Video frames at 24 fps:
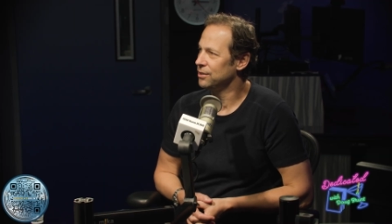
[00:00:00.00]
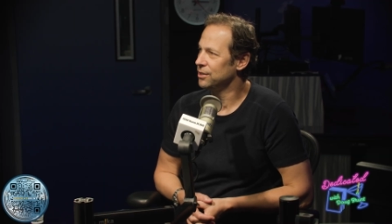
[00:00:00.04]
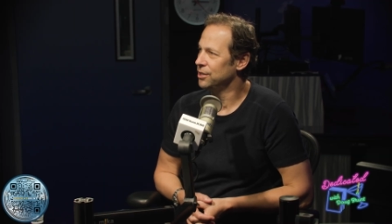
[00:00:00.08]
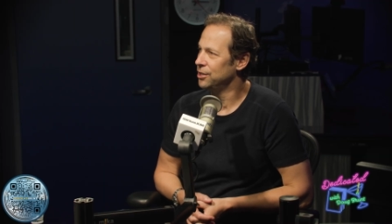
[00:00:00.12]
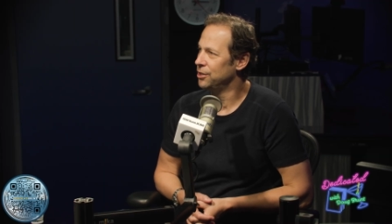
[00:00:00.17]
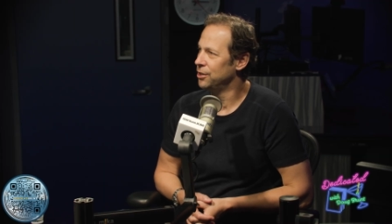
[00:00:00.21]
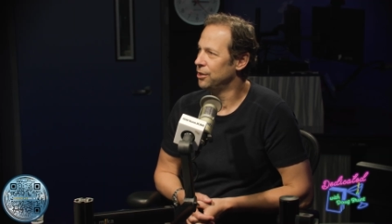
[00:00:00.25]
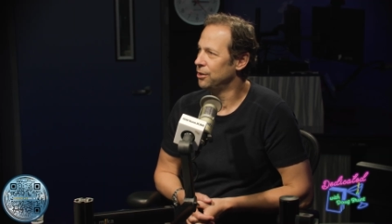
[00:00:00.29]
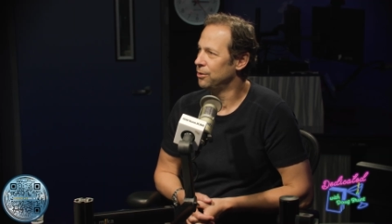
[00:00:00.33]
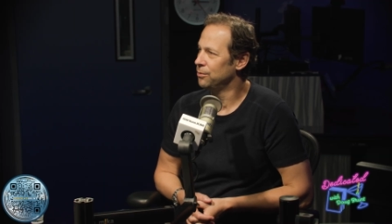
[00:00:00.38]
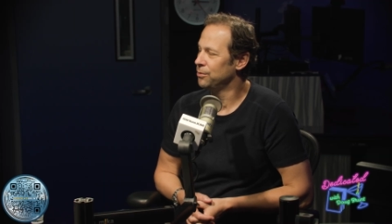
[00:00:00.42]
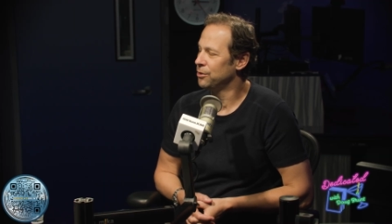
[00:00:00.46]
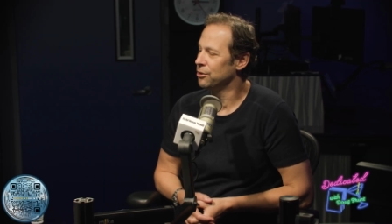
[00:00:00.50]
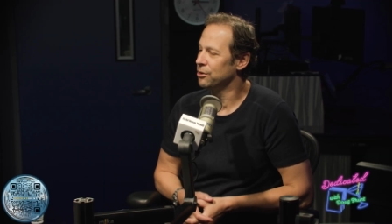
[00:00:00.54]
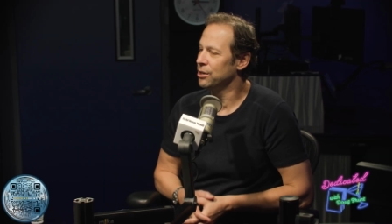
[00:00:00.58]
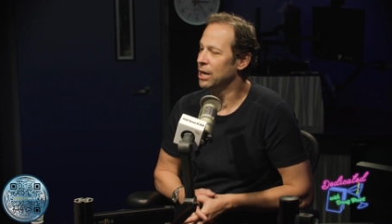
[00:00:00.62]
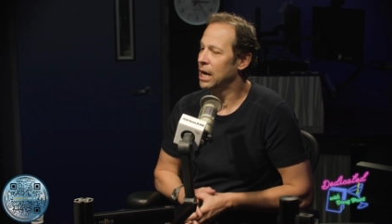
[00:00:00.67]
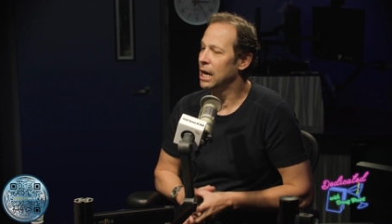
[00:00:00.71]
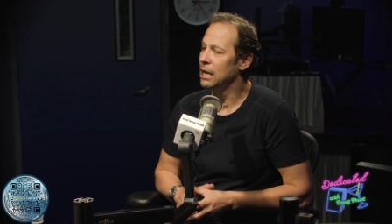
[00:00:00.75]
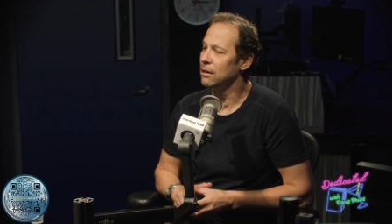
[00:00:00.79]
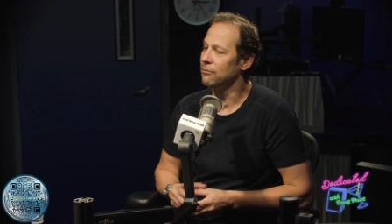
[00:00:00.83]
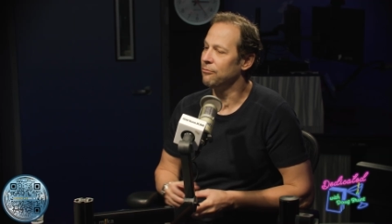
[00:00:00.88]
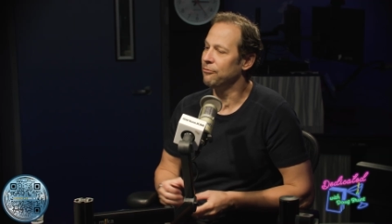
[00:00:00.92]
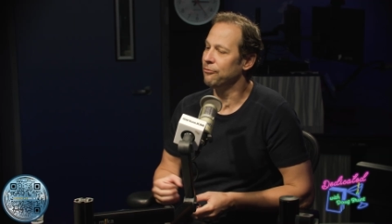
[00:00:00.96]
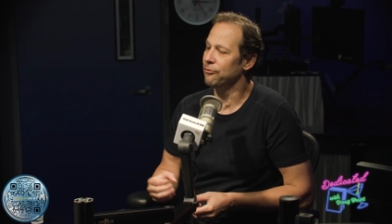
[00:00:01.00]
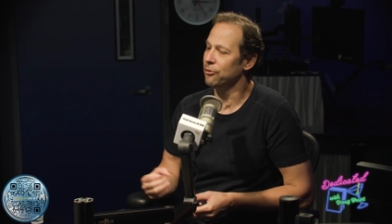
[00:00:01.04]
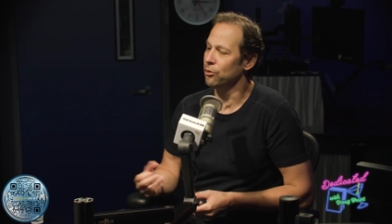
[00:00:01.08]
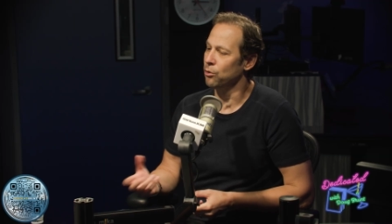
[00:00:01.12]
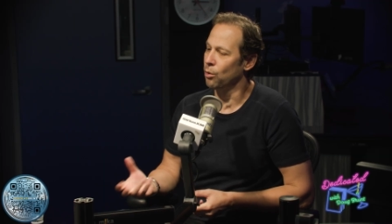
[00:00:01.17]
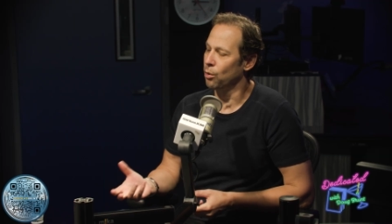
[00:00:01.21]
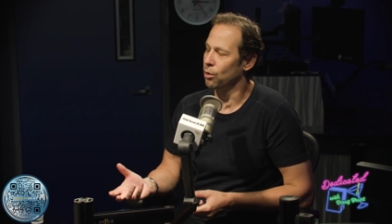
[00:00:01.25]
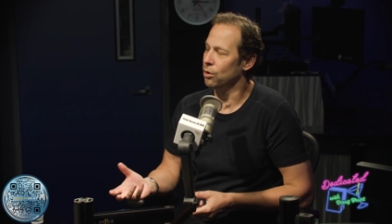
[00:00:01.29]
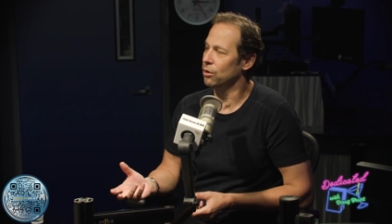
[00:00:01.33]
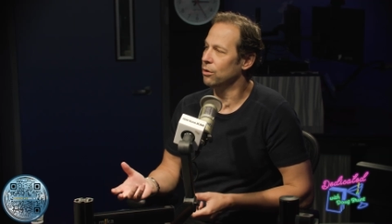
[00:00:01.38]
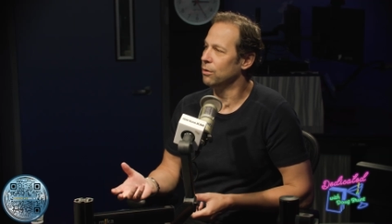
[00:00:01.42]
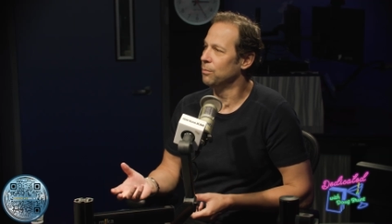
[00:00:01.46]
you know, they're not
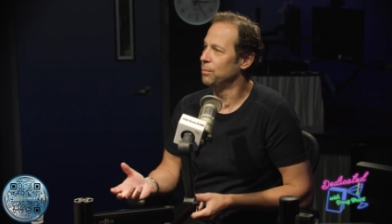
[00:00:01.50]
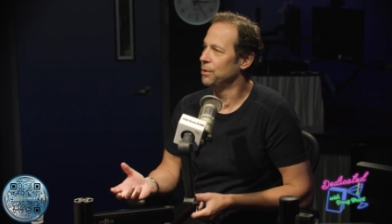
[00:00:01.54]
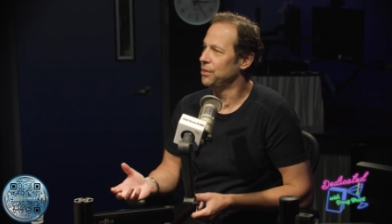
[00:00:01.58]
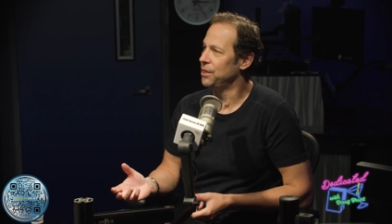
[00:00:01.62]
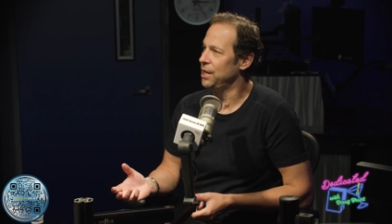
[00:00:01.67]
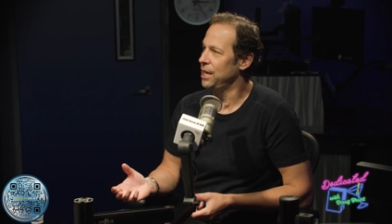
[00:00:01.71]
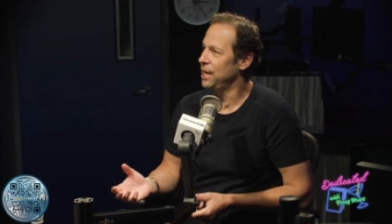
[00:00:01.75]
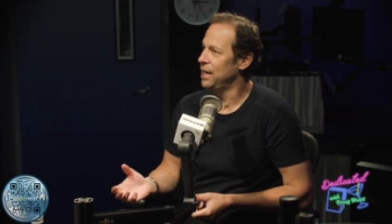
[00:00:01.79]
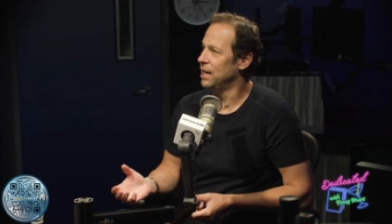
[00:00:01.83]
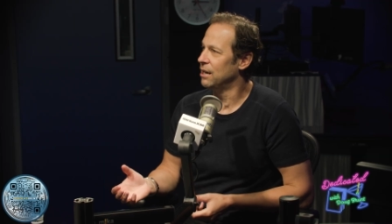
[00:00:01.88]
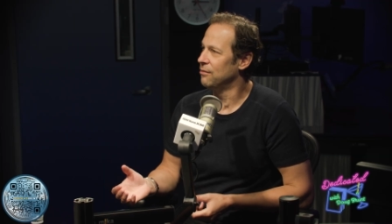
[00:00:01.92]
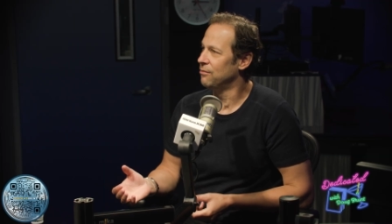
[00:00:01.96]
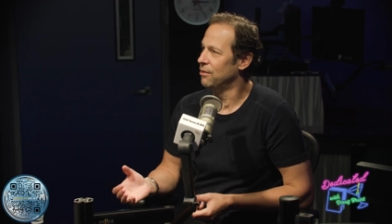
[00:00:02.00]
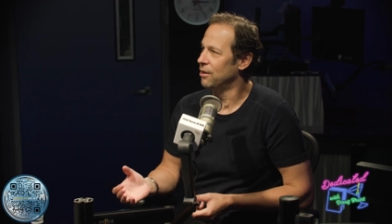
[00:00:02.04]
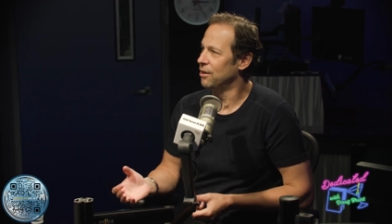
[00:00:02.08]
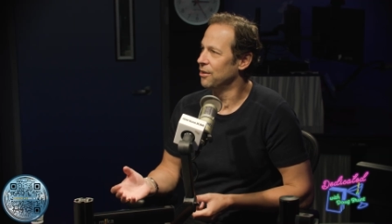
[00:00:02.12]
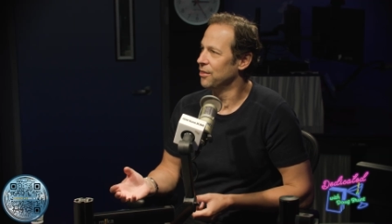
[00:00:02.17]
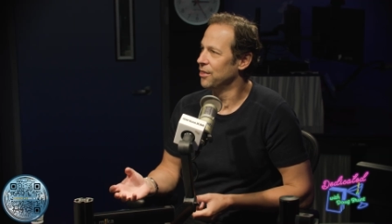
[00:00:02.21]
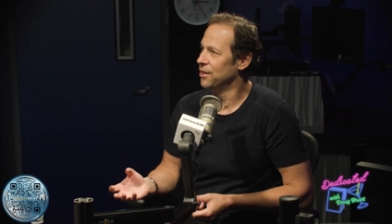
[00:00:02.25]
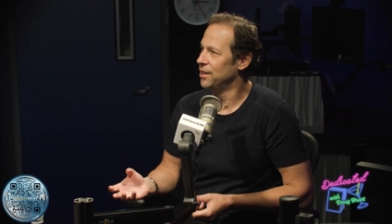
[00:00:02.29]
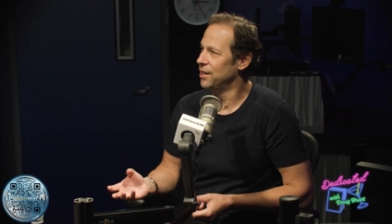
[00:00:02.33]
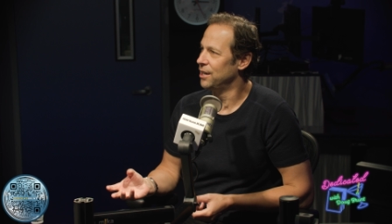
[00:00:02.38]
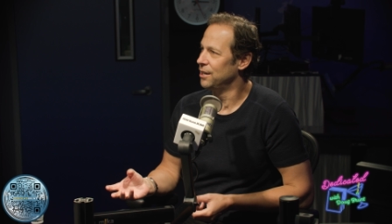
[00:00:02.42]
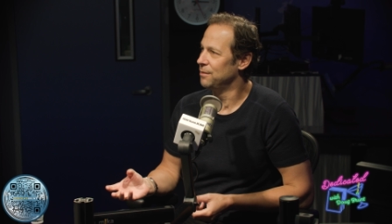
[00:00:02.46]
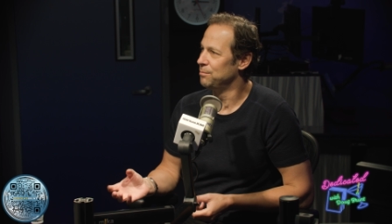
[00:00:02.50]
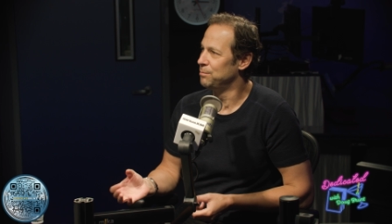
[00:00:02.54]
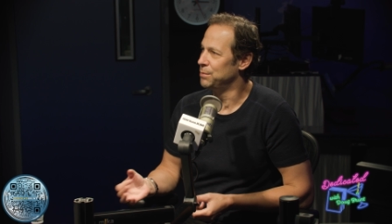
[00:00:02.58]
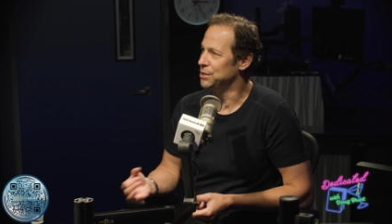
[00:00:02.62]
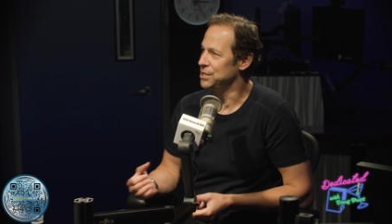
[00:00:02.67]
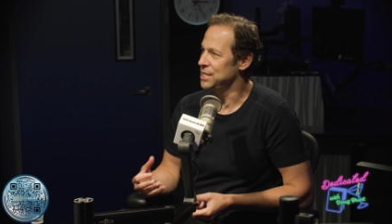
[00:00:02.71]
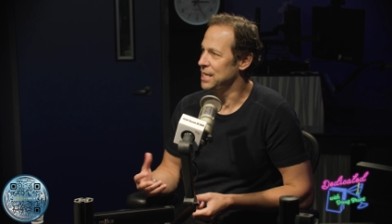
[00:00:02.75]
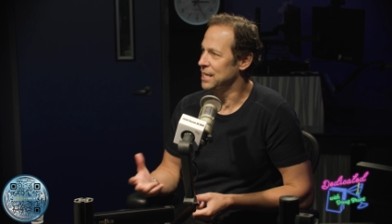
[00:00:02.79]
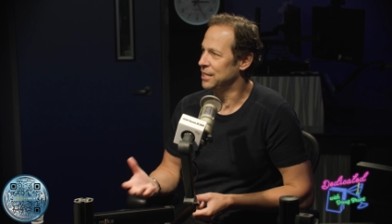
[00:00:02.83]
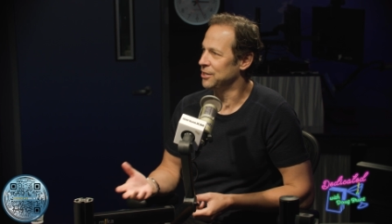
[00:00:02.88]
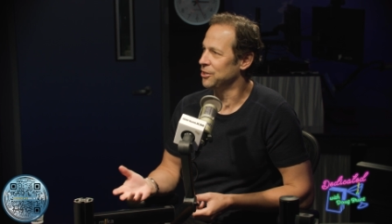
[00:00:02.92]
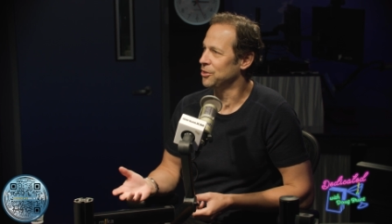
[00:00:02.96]
floral, but they have all the
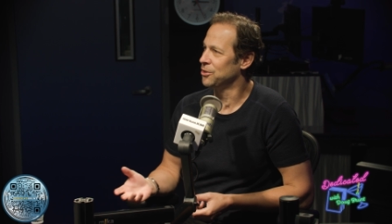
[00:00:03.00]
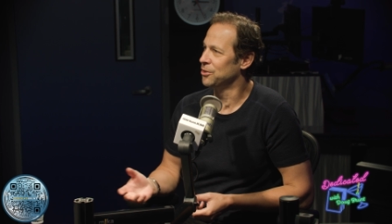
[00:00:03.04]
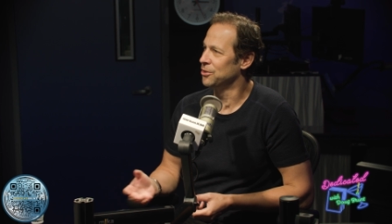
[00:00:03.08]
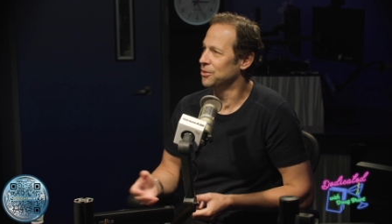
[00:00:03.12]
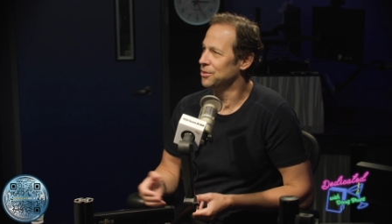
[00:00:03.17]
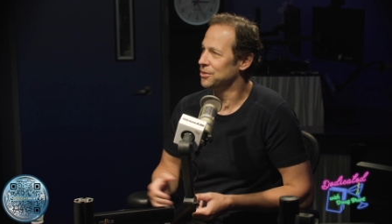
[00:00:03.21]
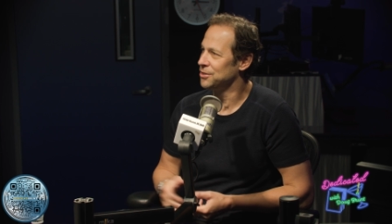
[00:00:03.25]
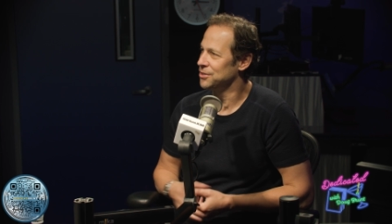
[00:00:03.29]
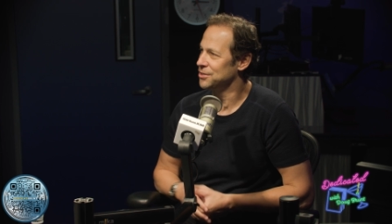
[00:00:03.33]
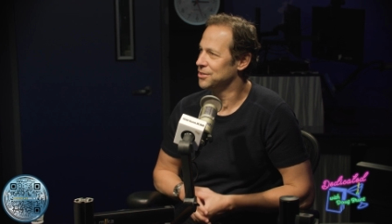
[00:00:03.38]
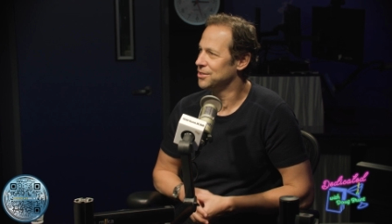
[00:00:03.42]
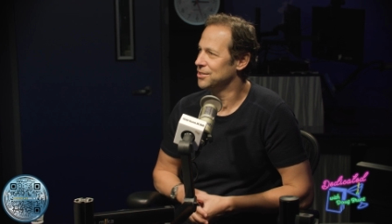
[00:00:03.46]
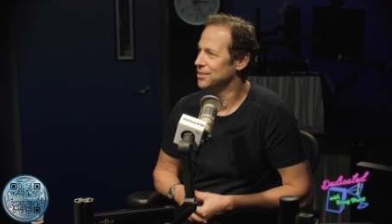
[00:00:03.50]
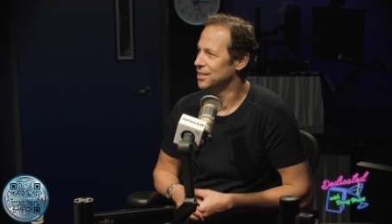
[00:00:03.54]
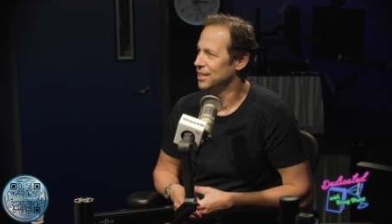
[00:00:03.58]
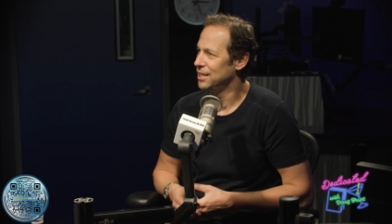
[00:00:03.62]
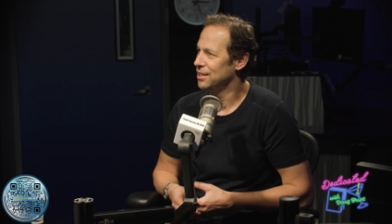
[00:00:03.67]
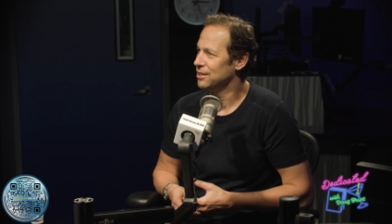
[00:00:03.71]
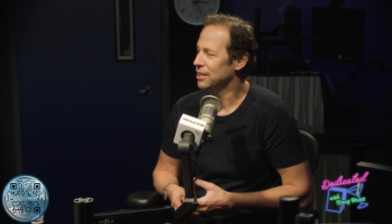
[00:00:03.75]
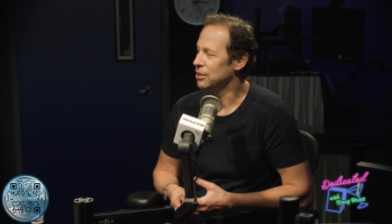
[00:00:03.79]
botanicals.